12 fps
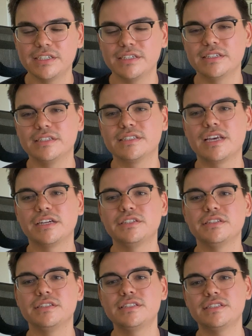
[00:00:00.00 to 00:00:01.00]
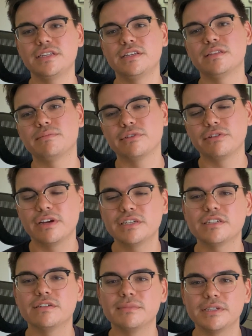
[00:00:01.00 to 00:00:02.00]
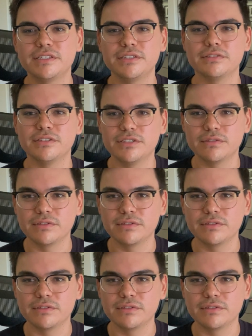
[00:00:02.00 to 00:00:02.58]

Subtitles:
is actually seeing the progression of my students over